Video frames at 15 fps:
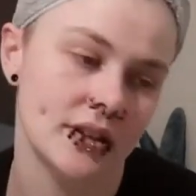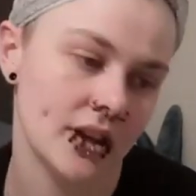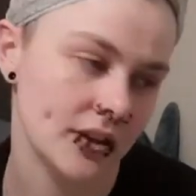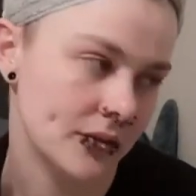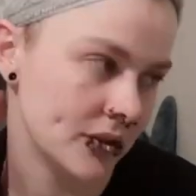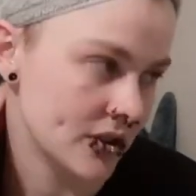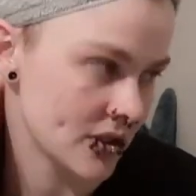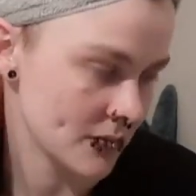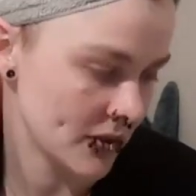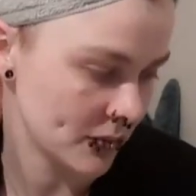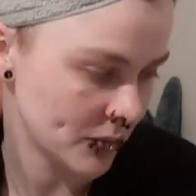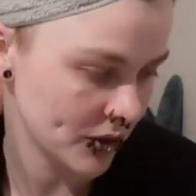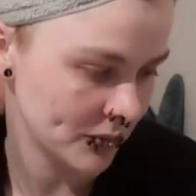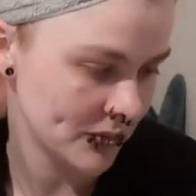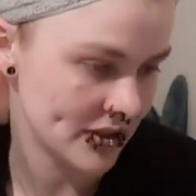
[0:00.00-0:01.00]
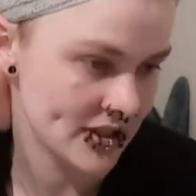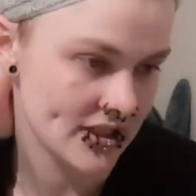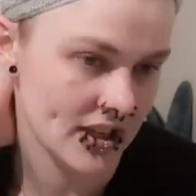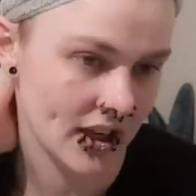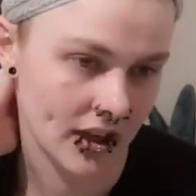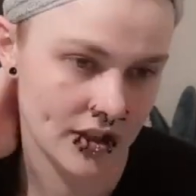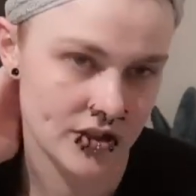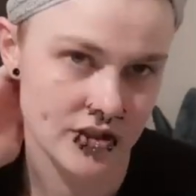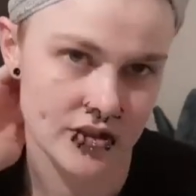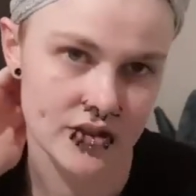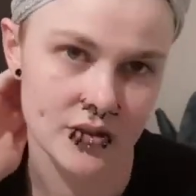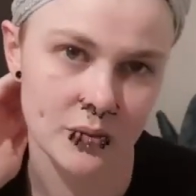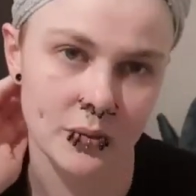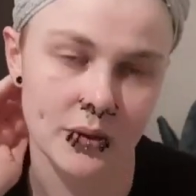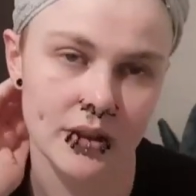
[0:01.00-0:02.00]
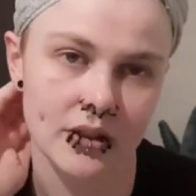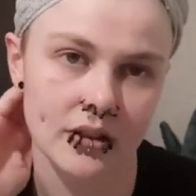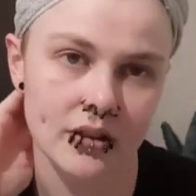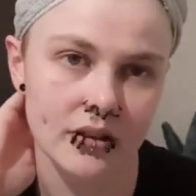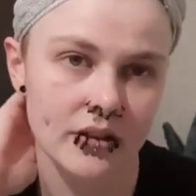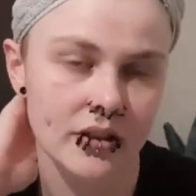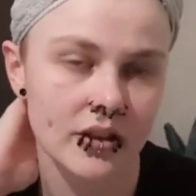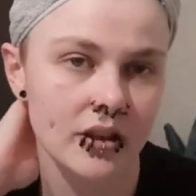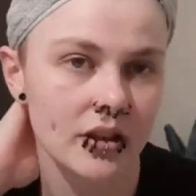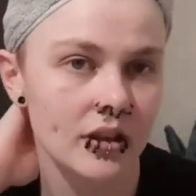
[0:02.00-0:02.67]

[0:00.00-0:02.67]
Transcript: I finished my appointments, I just went